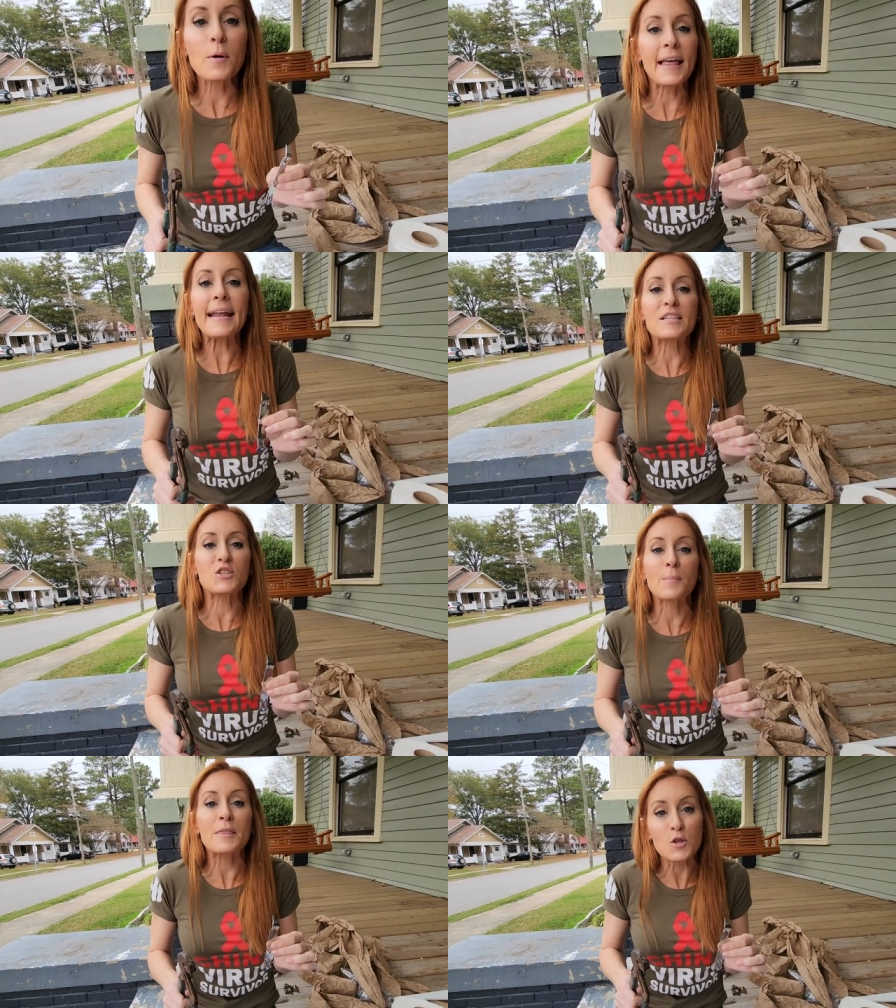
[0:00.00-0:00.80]
Ladies and
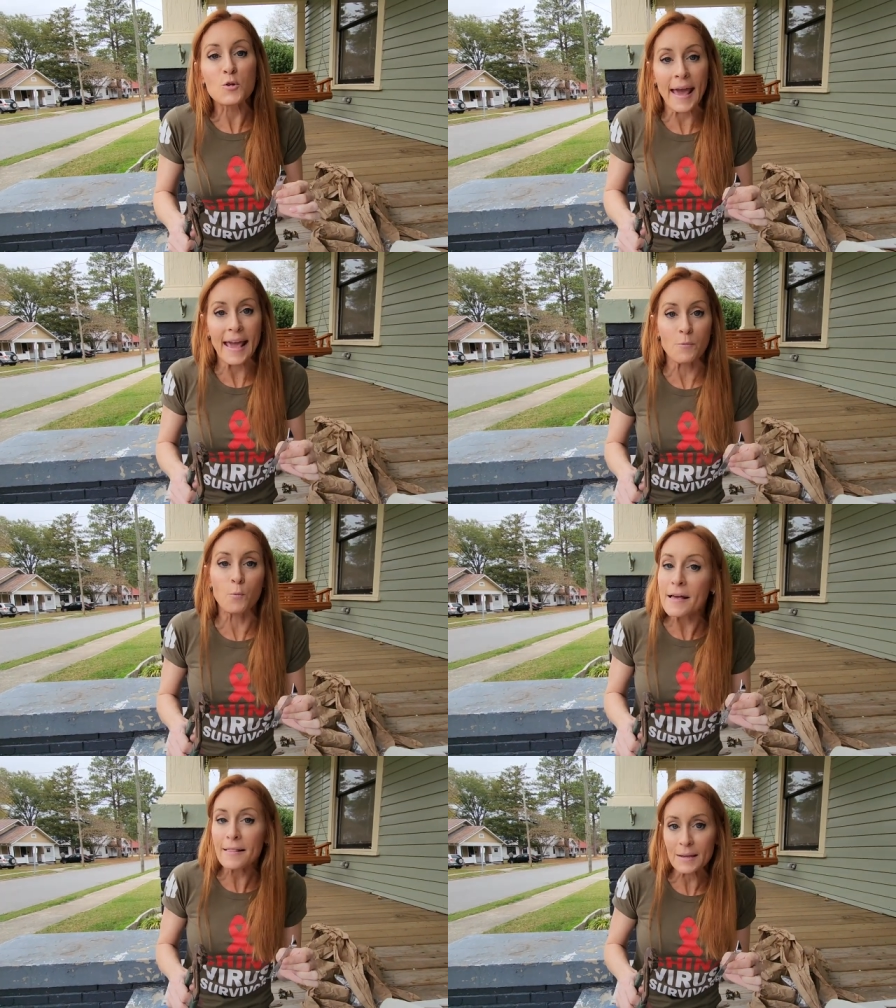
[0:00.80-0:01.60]
gentlemen, the new game.
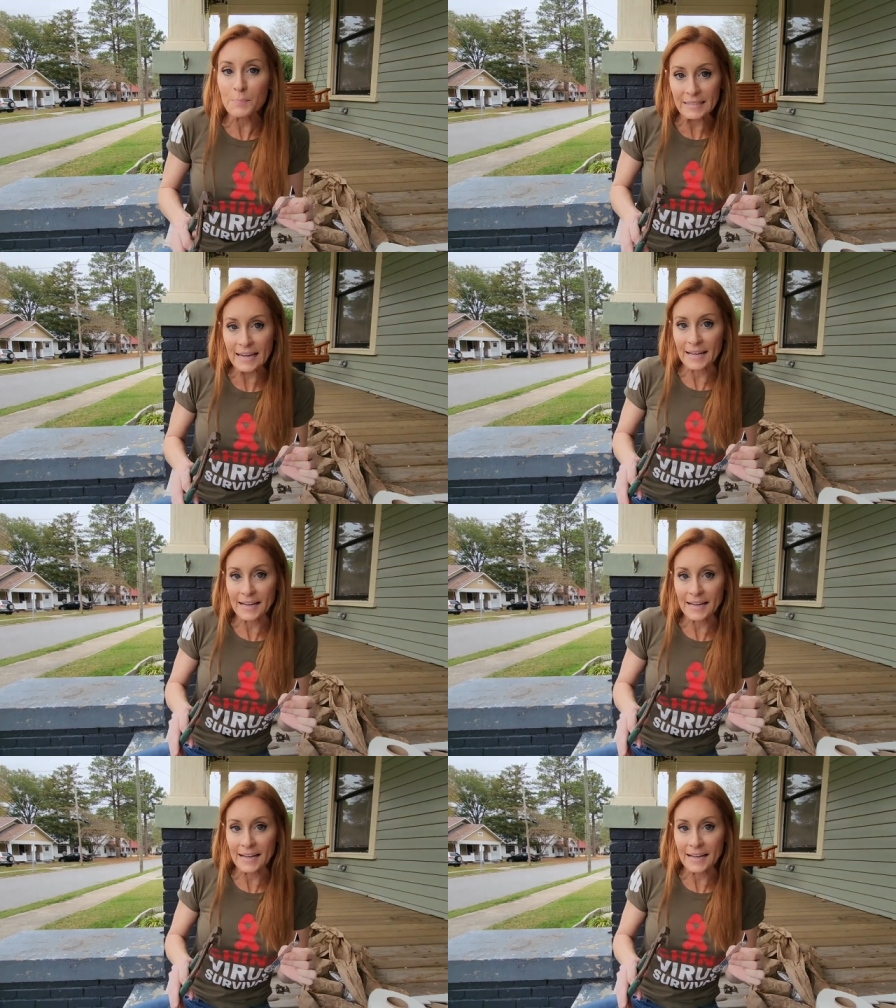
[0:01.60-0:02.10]
Will it patina?